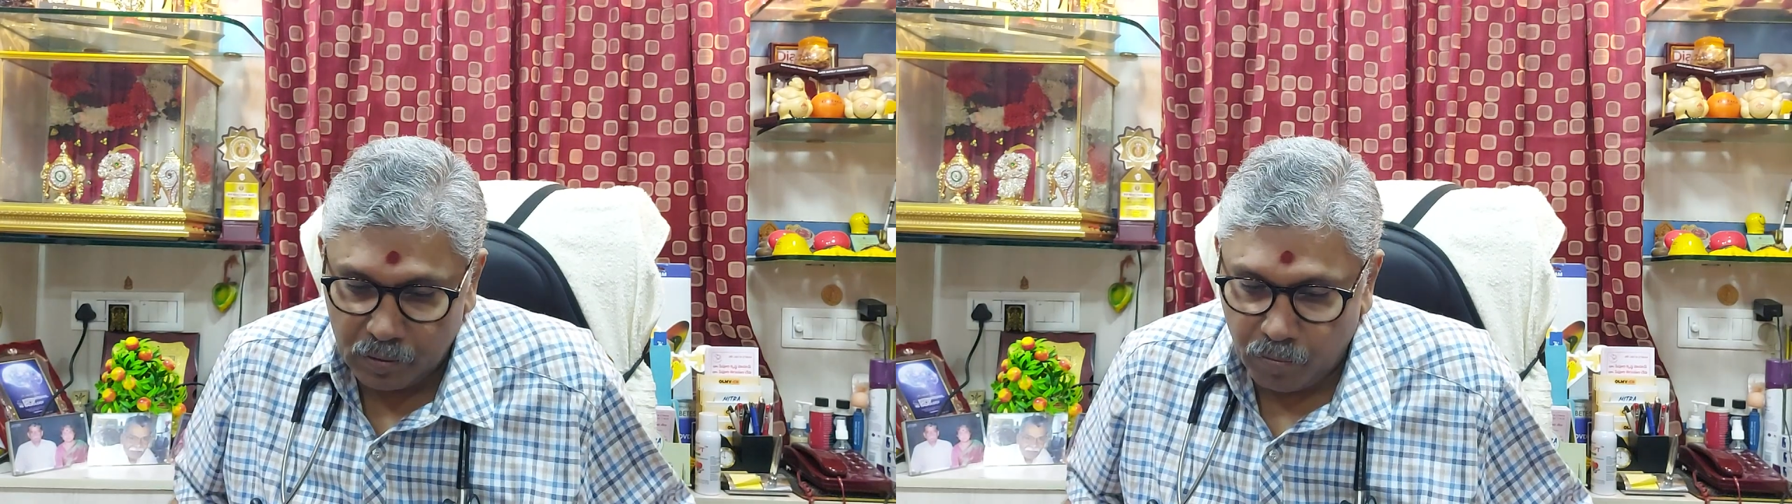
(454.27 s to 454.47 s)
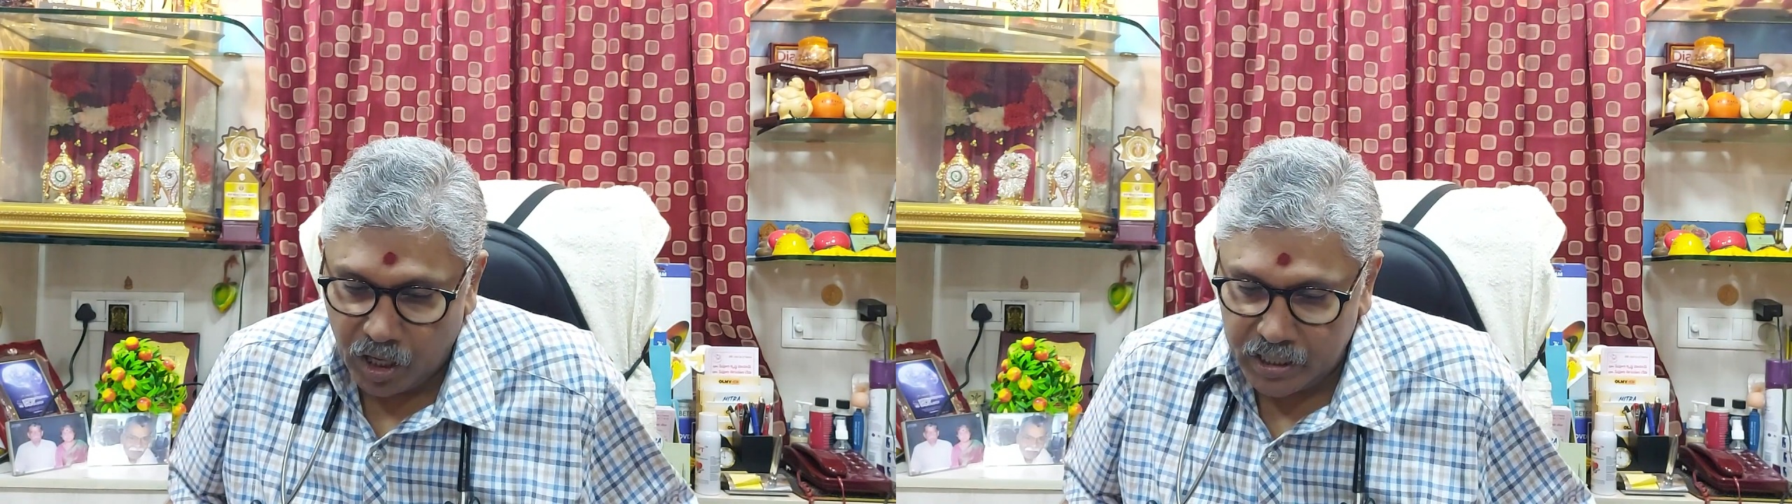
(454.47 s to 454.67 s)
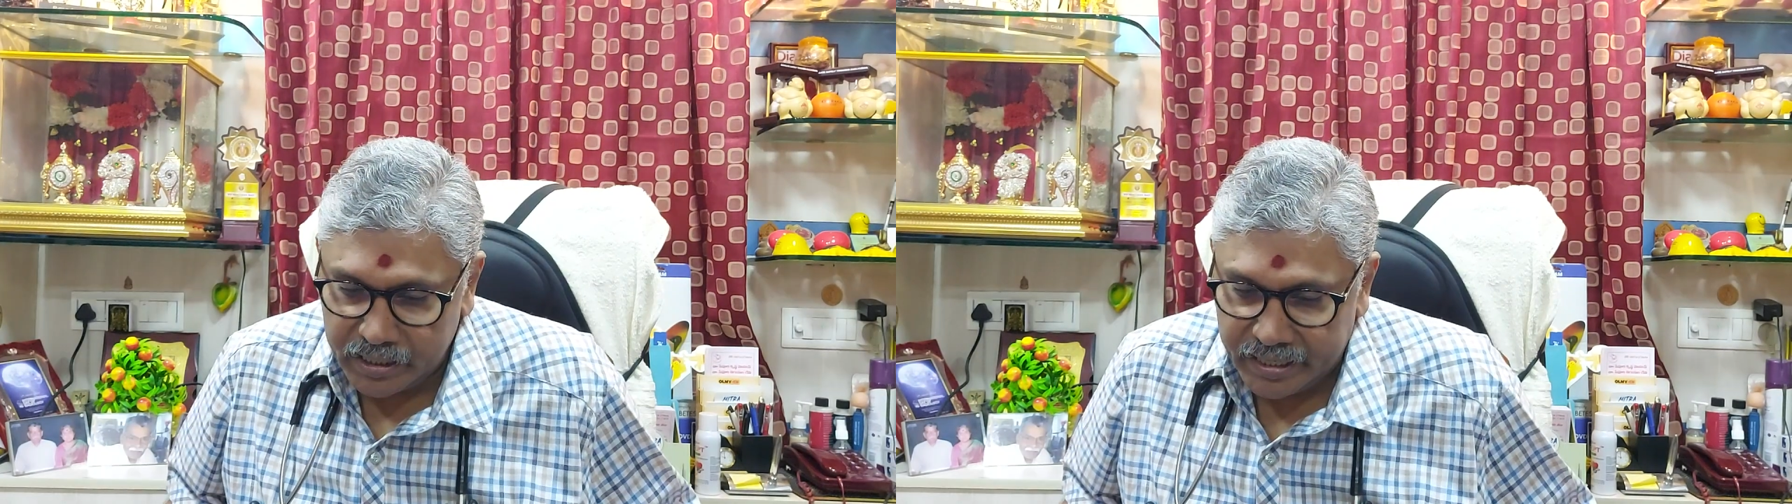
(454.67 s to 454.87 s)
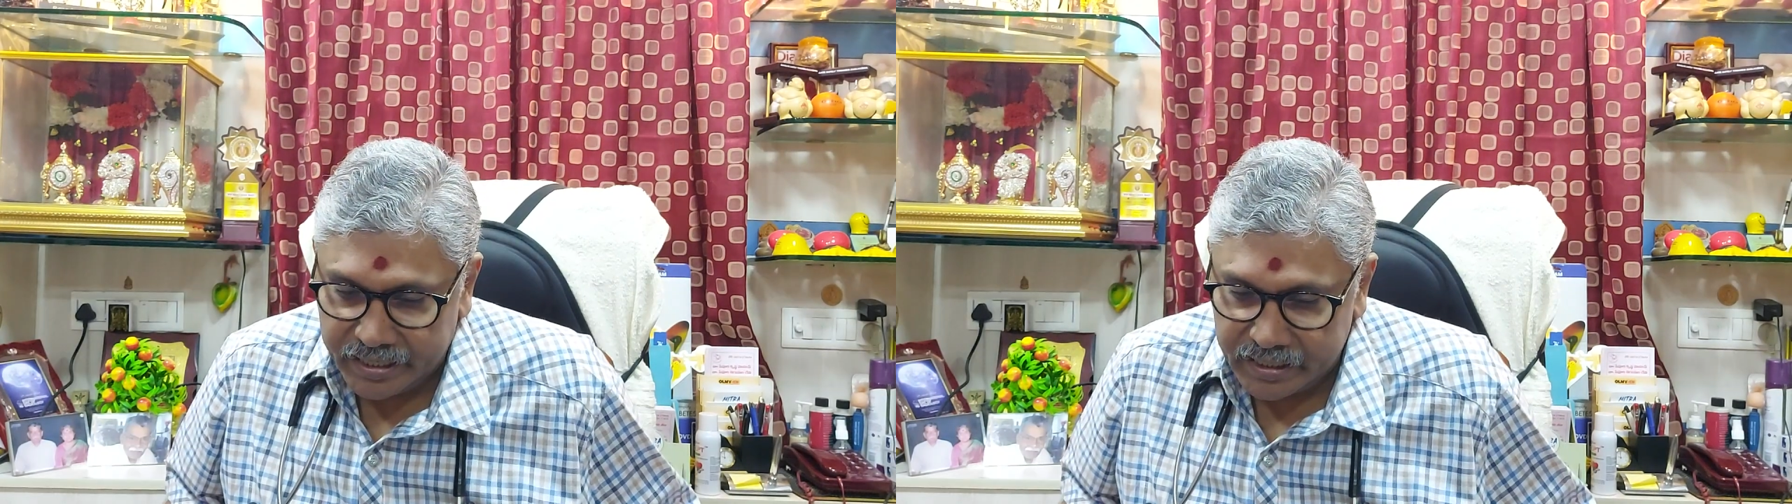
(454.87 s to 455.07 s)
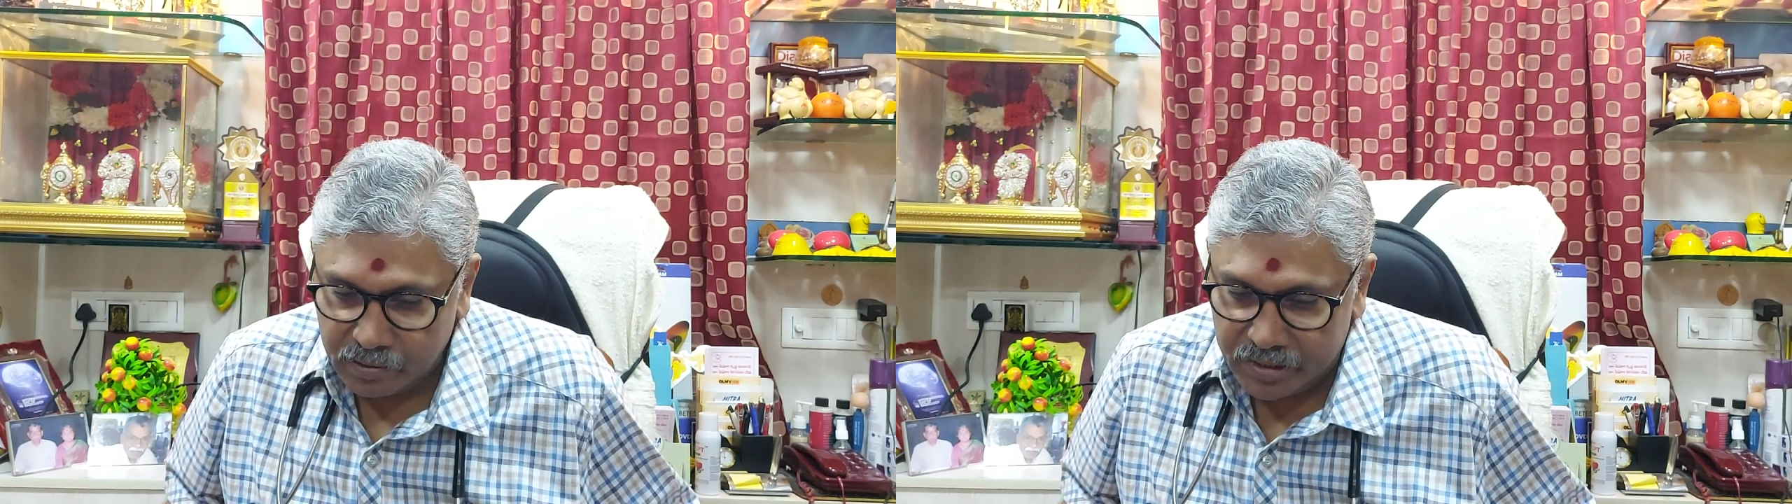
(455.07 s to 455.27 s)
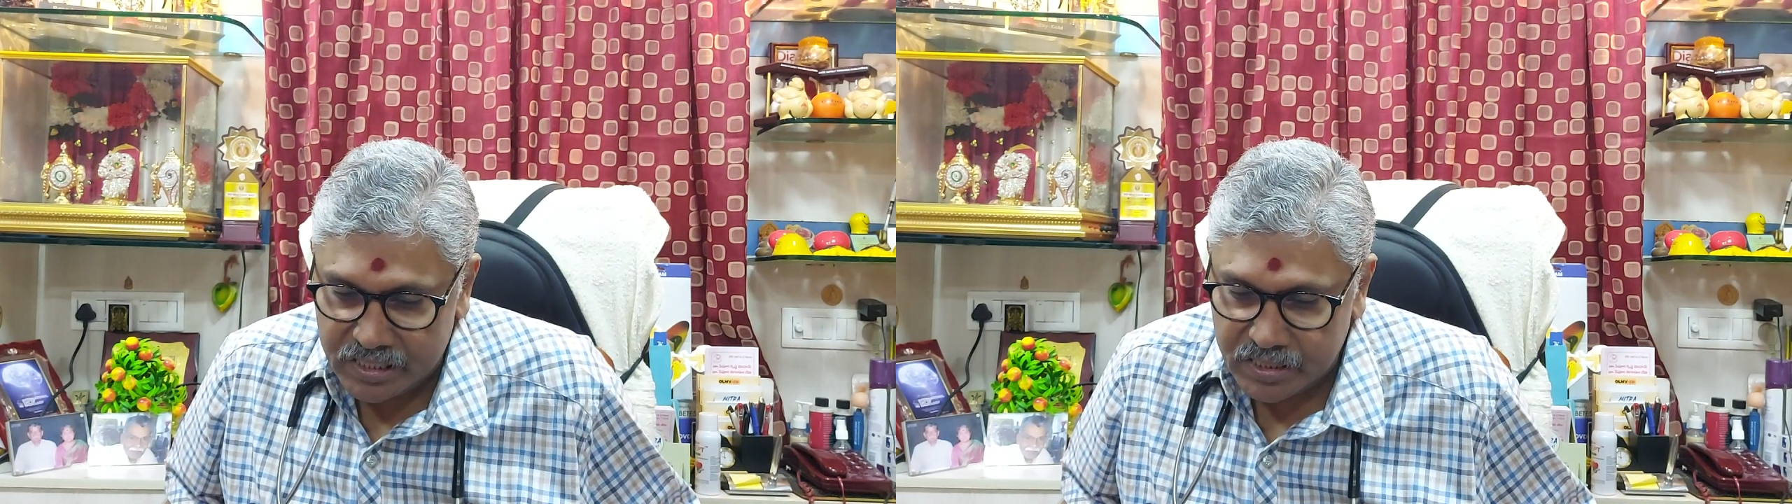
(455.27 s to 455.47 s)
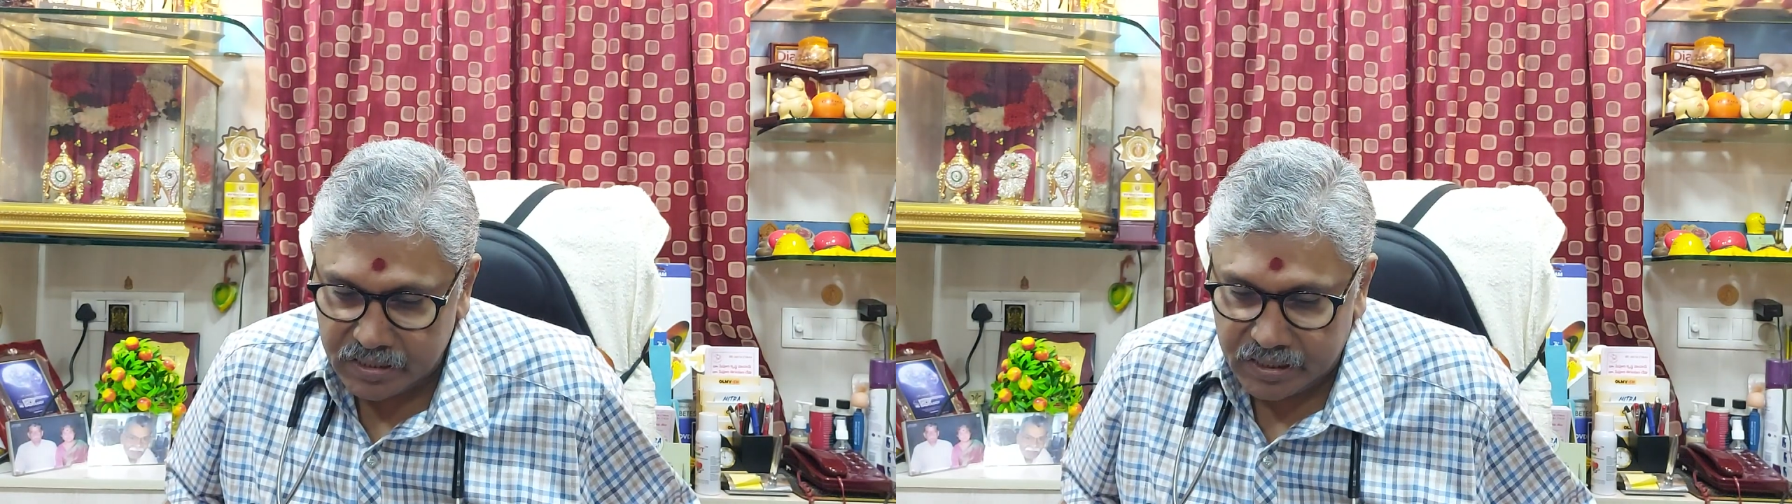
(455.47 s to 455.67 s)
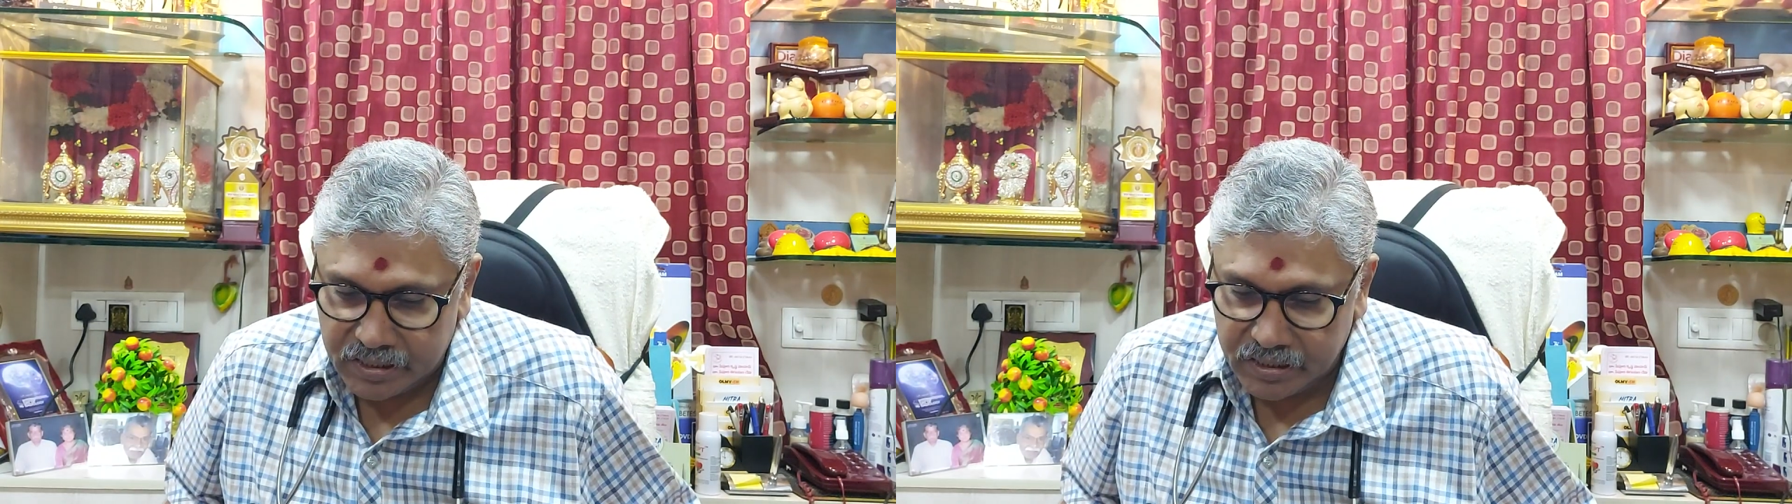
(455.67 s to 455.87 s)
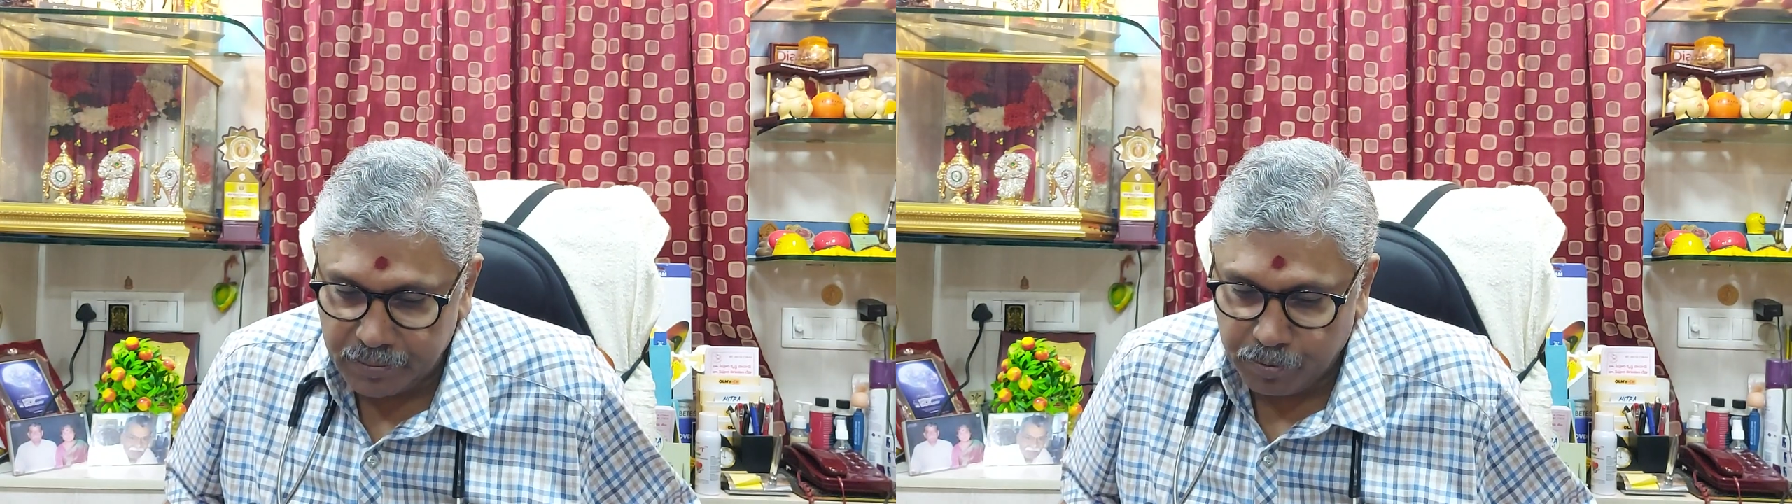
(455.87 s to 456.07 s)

bar diagram is the